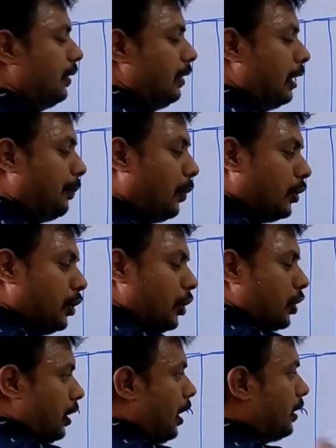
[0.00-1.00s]
the
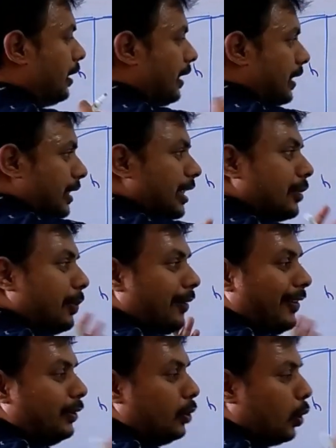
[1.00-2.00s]
position or the distance
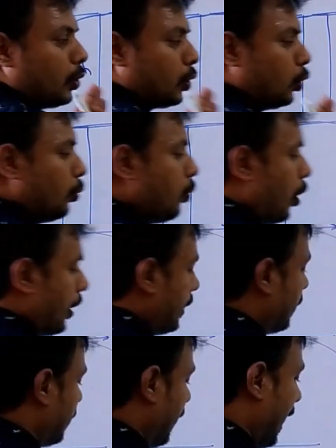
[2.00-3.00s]
between those two
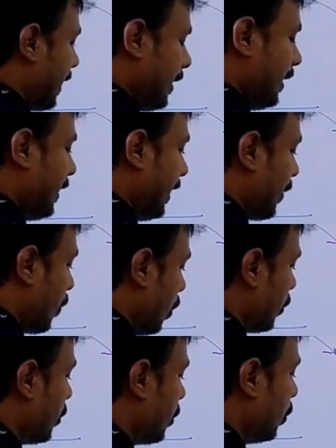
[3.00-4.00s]
bodies x is
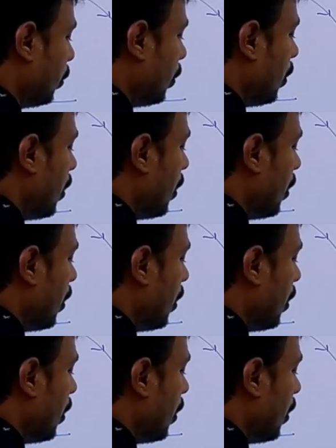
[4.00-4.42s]
equals to